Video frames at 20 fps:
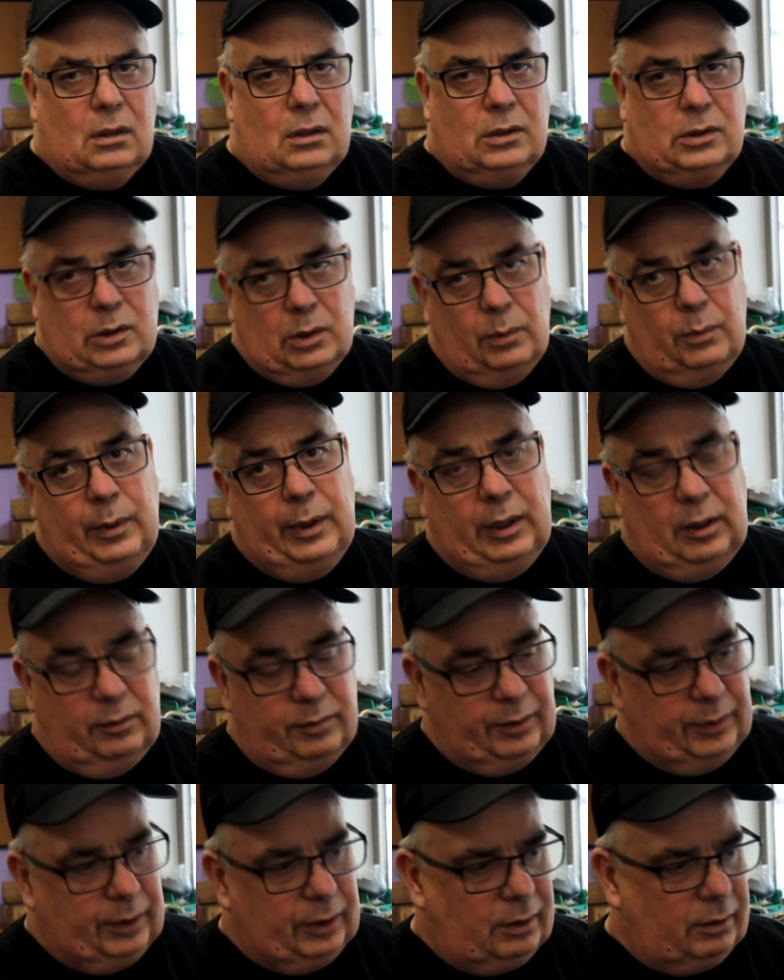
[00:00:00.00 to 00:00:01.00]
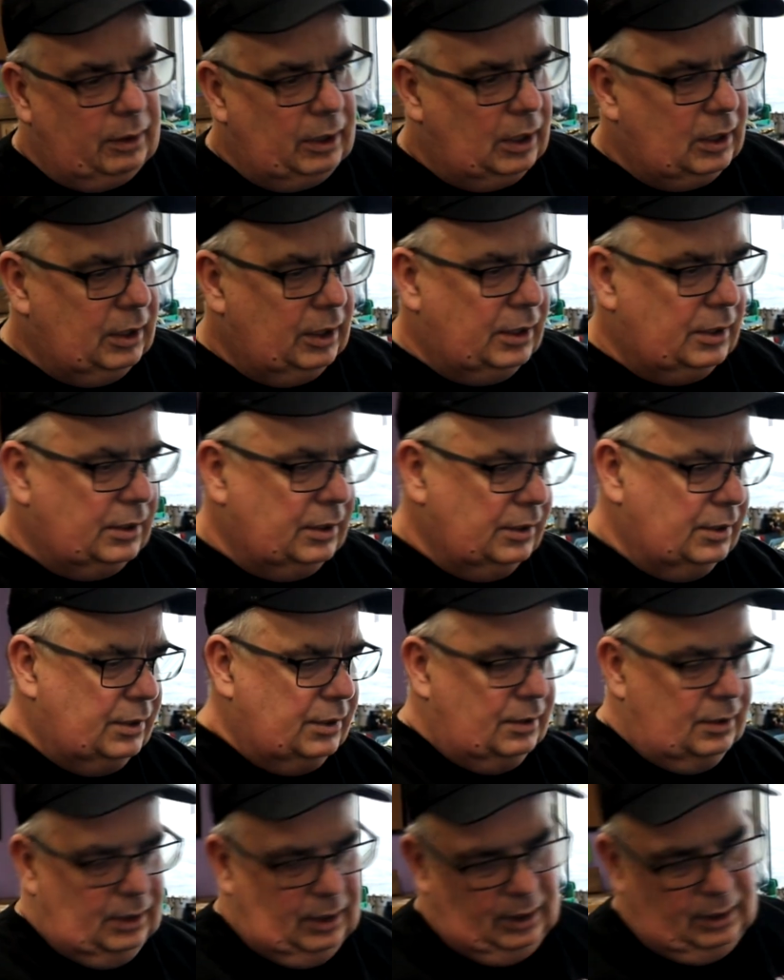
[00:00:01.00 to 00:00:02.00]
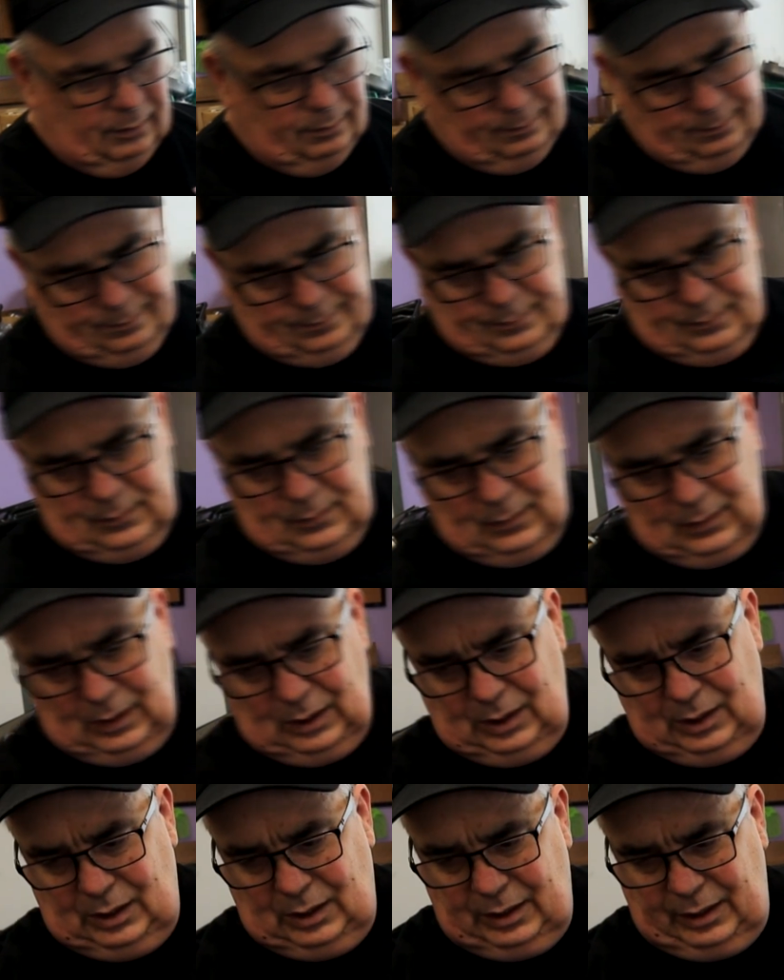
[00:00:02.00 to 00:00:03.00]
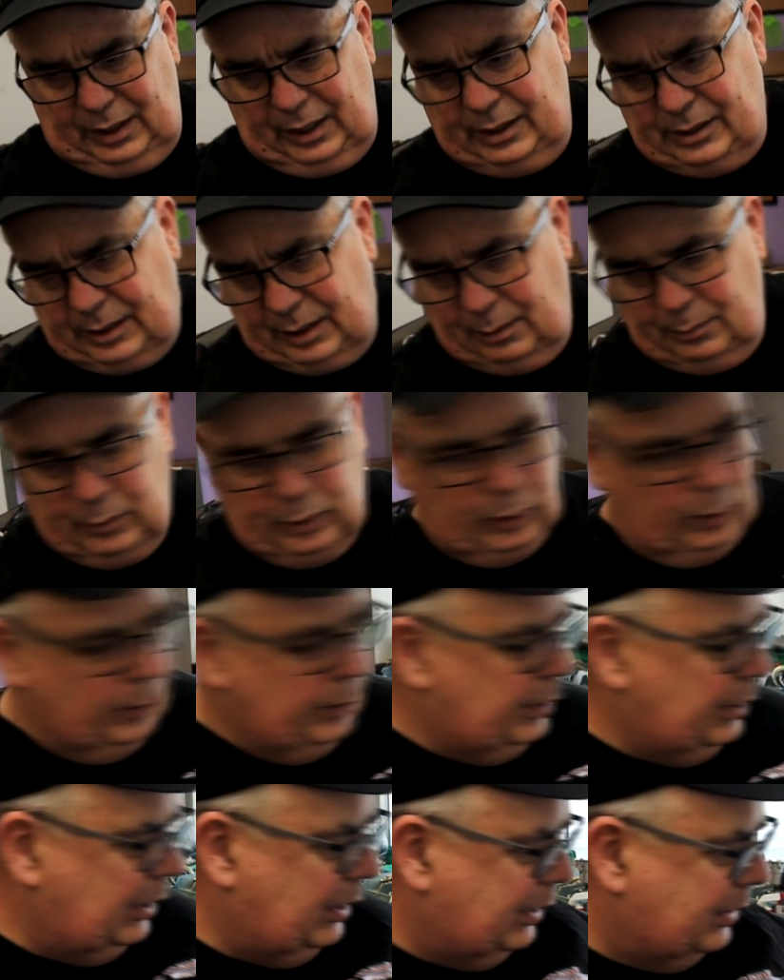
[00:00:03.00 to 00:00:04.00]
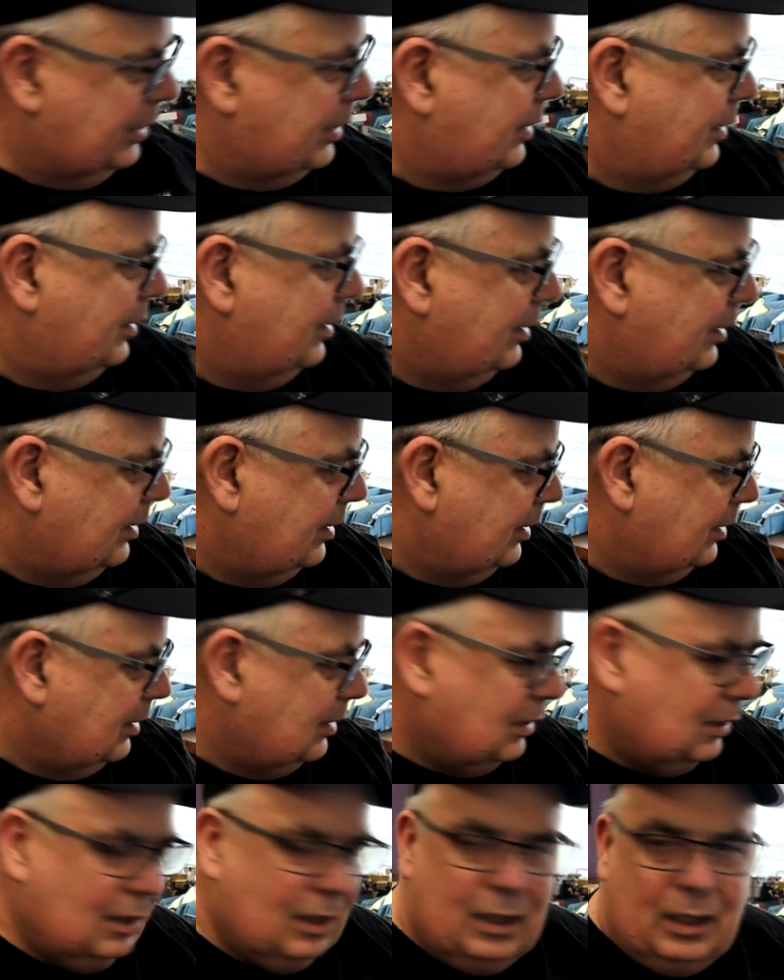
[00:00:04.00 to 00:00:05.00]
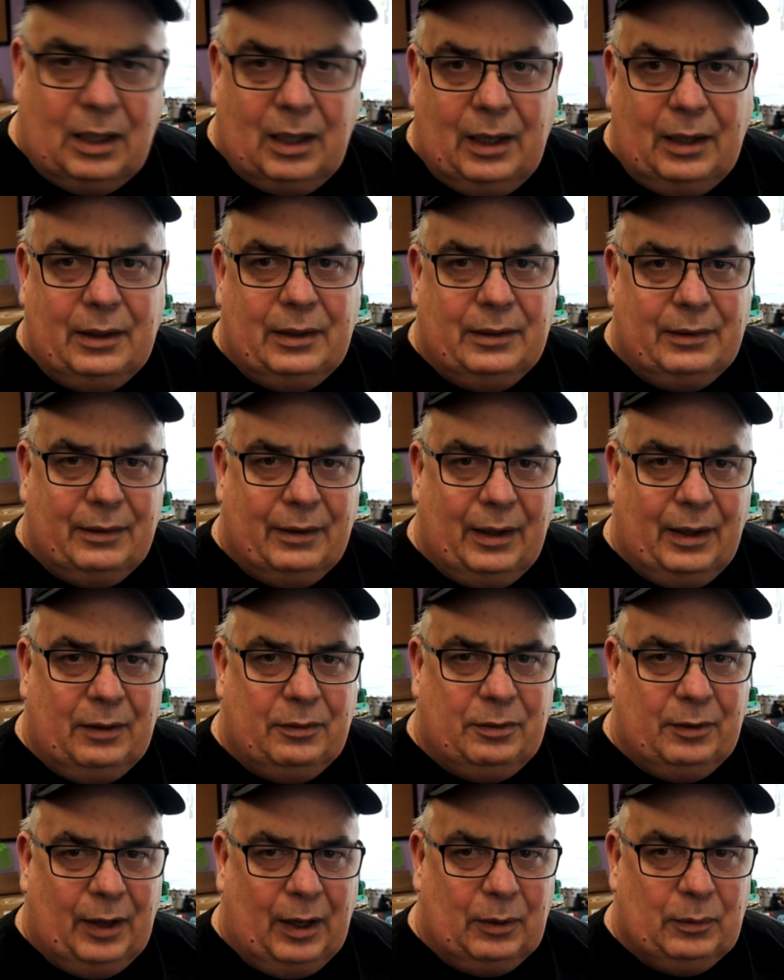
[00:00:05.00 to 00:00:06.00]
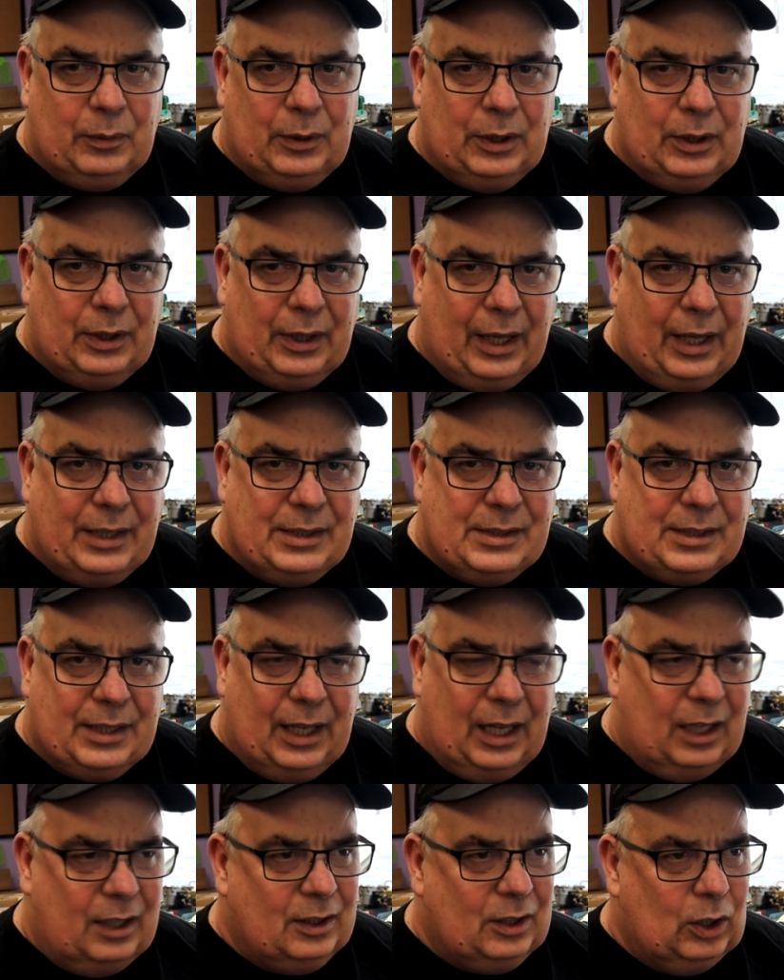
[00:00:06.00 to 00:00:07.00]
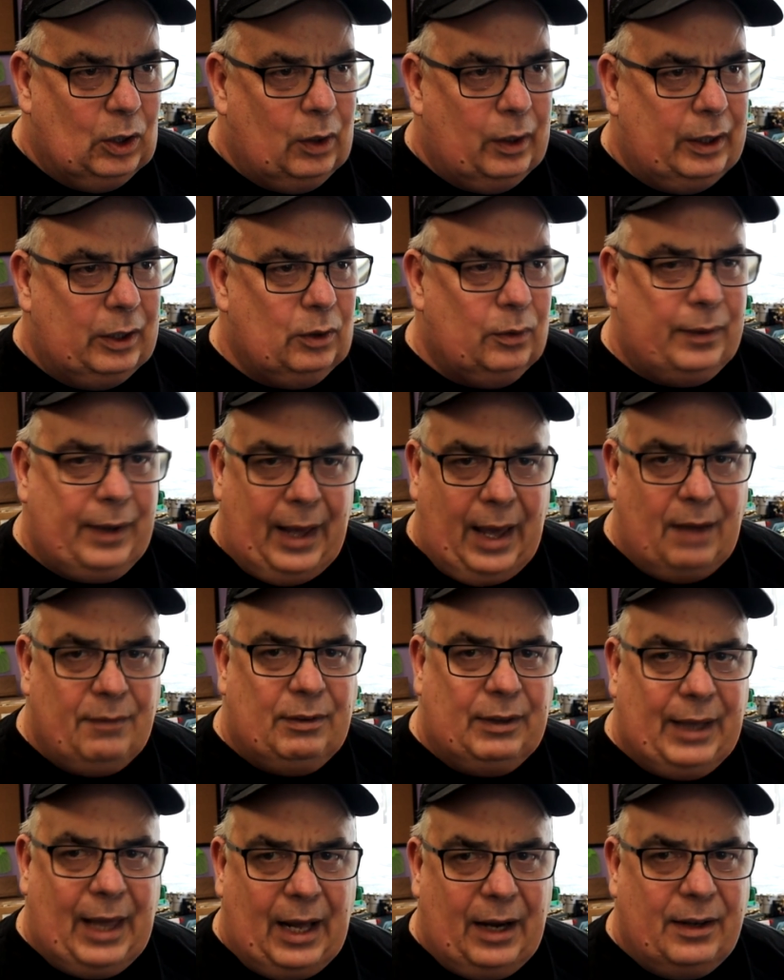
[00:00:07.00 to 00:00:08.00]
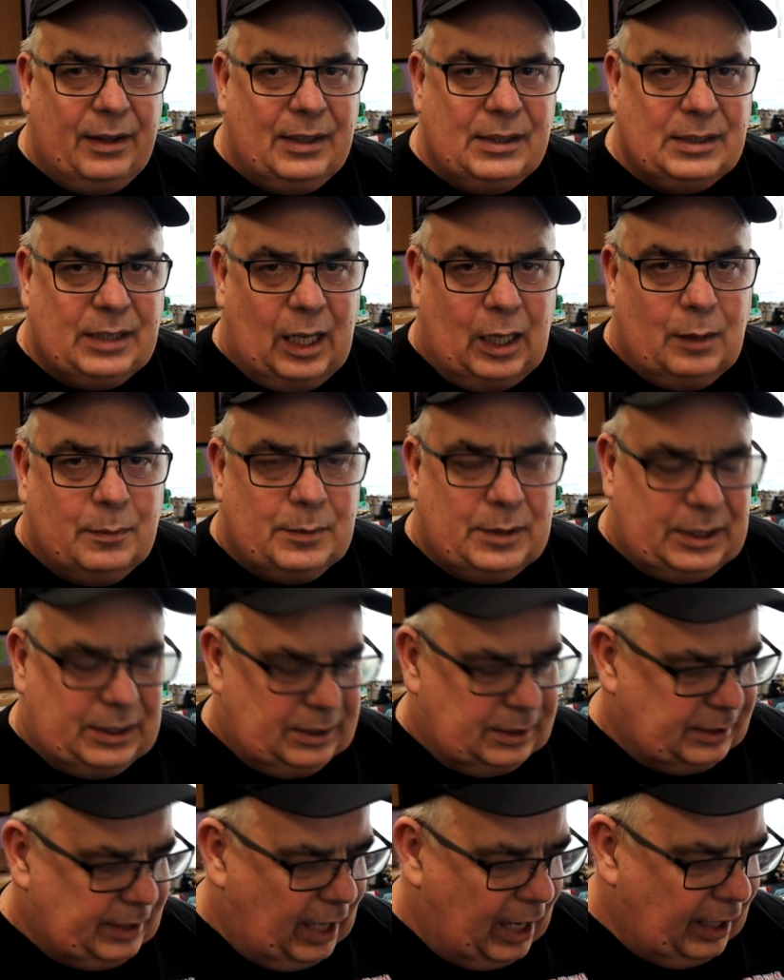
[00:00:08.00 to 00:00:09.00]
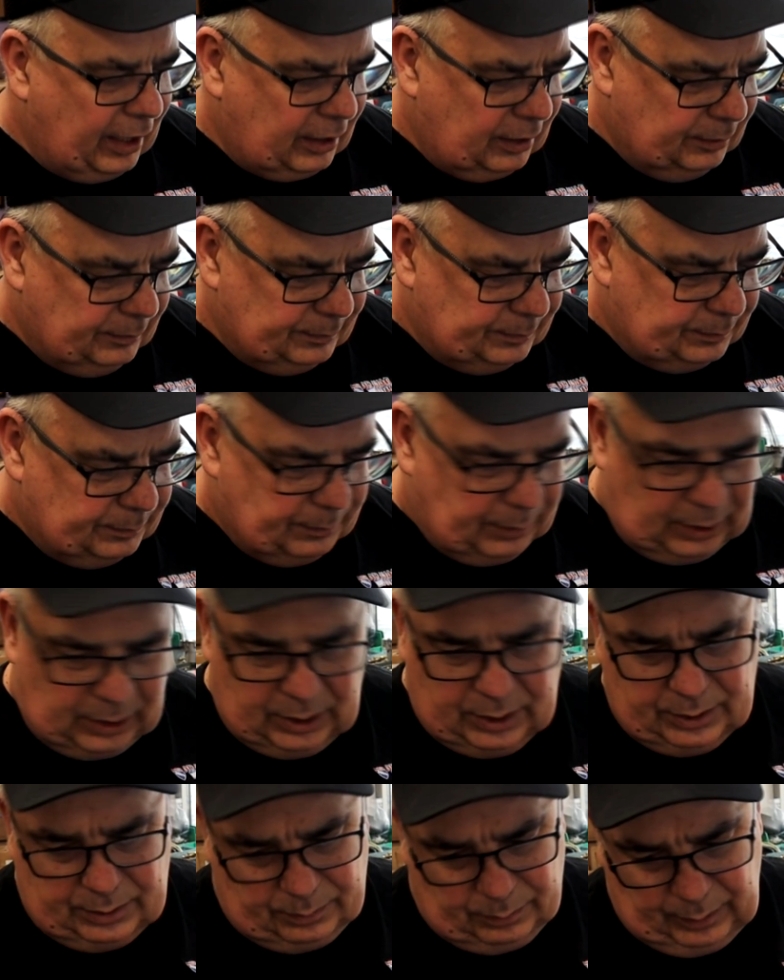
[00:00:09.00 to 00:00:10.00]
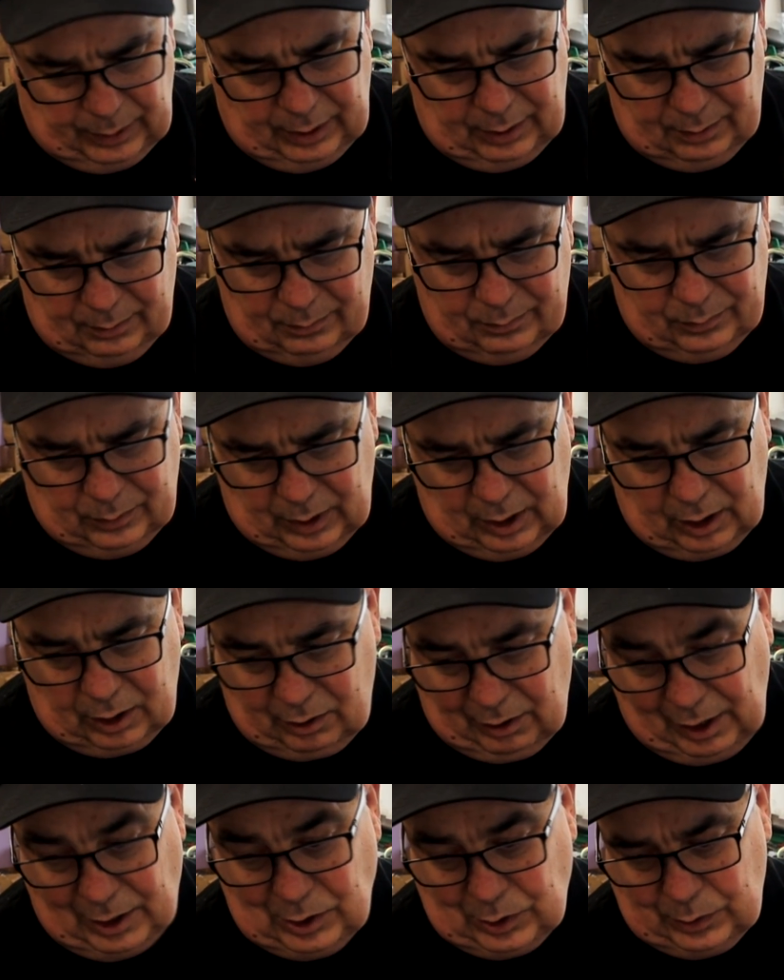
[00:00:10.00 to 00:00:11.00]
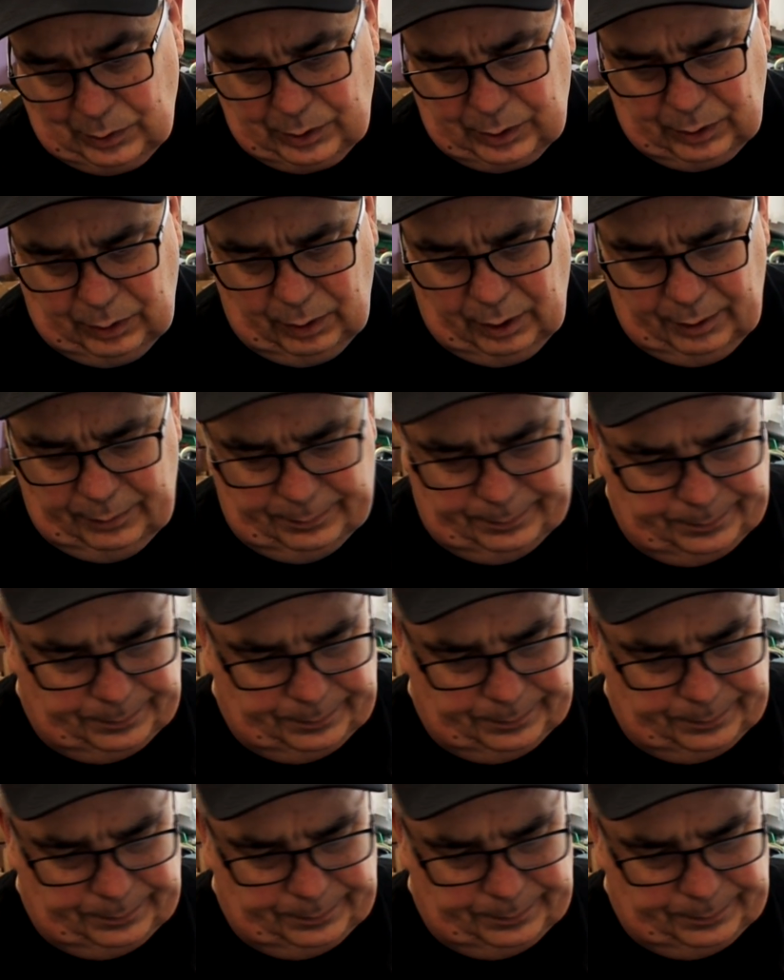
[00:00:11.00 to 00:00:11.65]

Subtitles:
So I'm waiting for the correct clutches, and as I'm doing these, I realize that, you know, I don't have a lot of these items in stock because we are a Chrysler store,